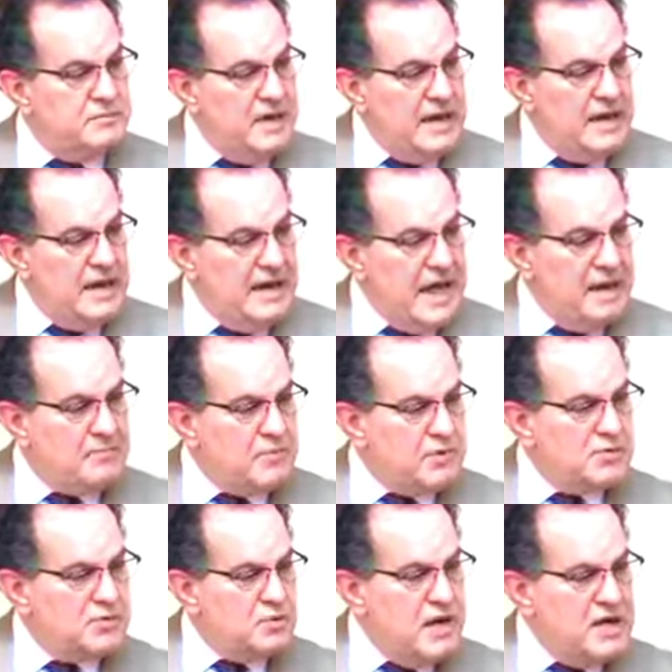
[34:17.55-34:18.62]
being that
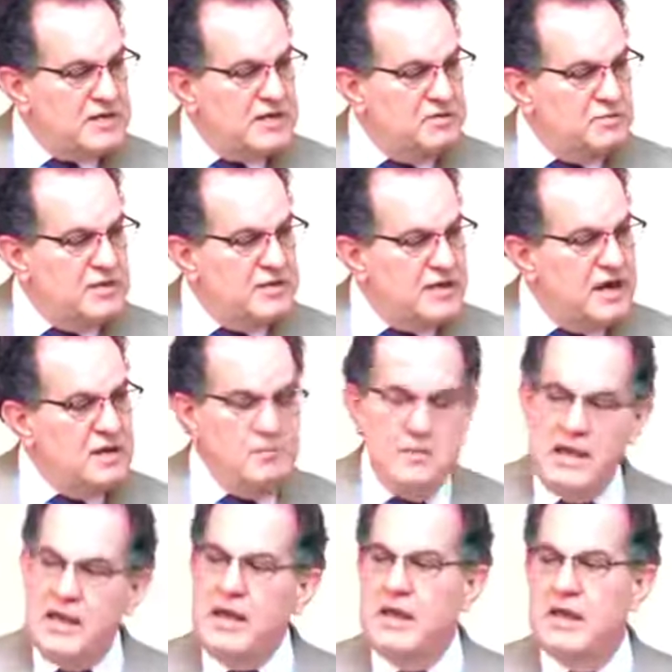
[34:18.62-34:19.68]
persuasion
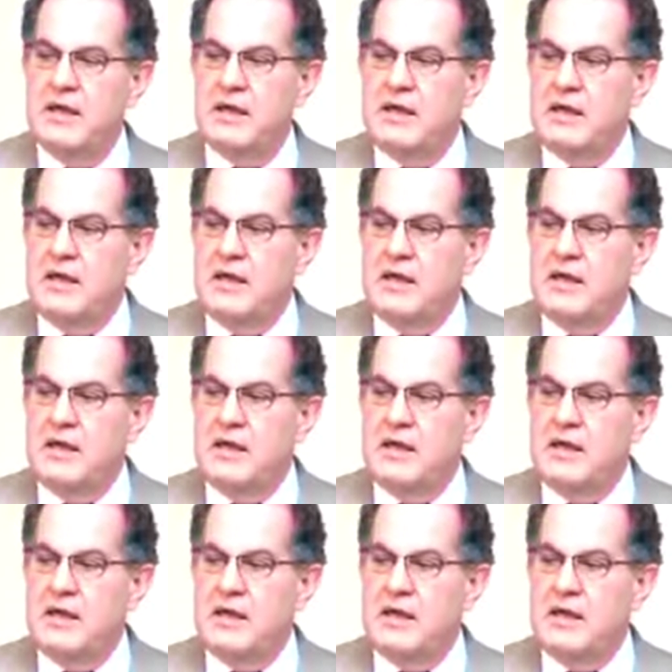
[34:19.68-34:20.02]
within me,